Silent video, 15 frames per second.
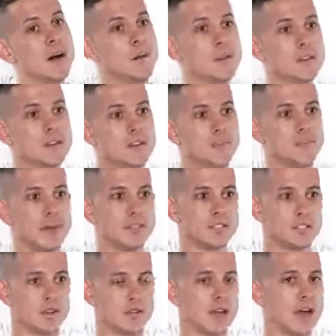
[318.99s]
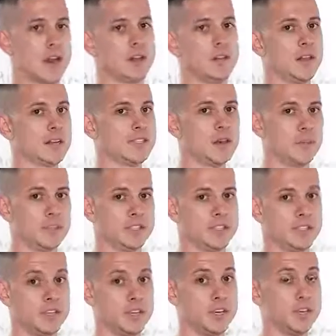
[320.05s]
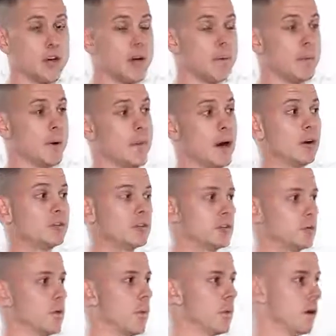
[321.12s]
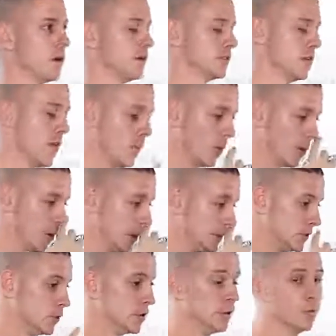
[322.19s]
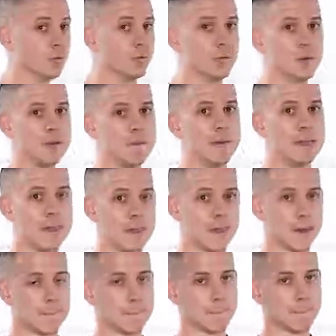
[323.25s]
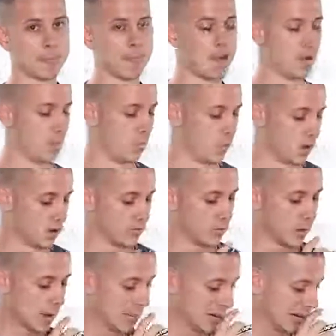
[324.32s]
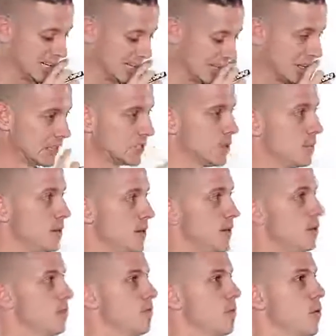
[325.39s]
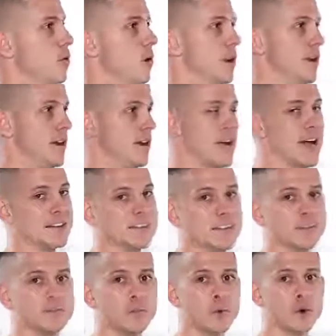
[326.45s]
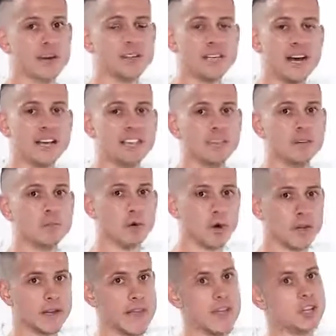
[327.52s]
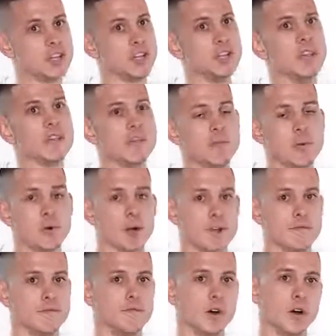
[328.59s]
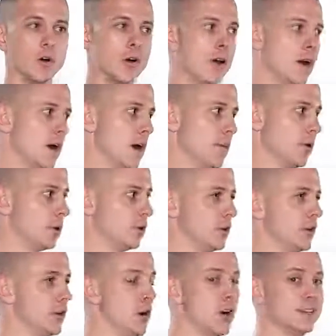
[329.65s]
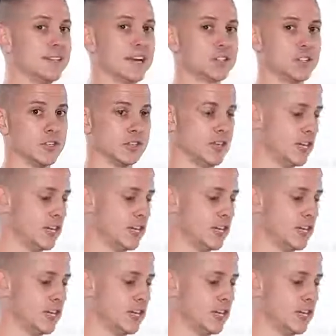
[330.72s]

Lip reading: and then based on the analytics that we see about those webinars, we're going to remake one of the webinars to be more interactive, more enticing, more engaging, giving more info earlier on to actually